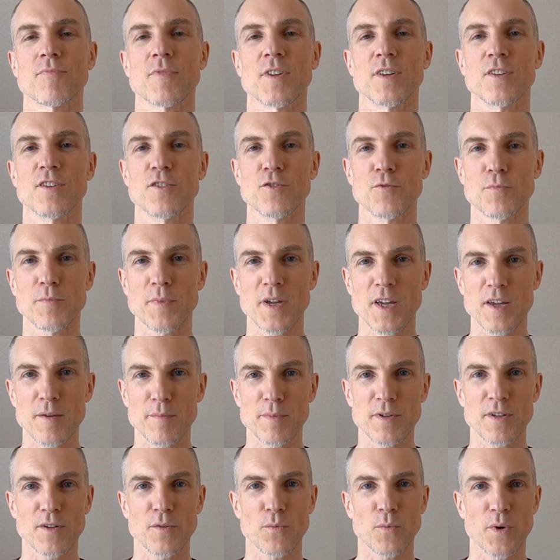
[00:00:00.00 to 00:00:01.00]
You may
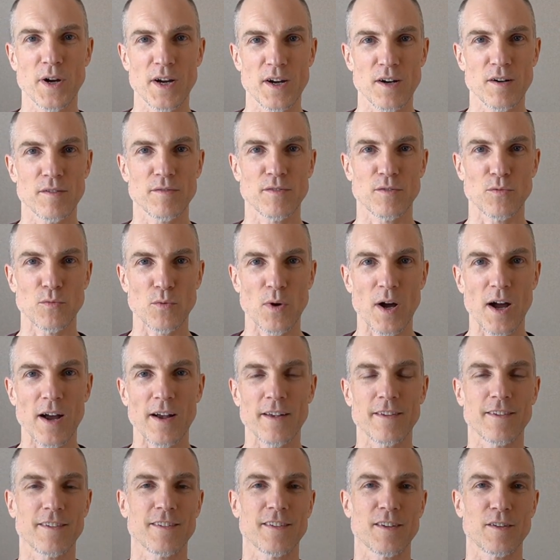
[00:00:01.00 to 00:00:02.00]
be aware of a
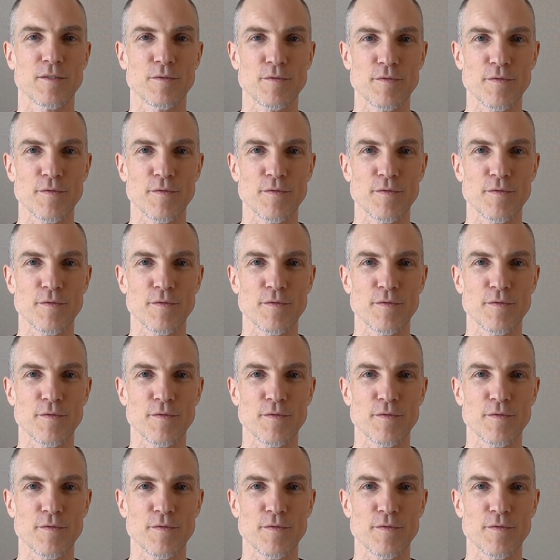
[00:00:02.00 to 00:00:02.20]
rising and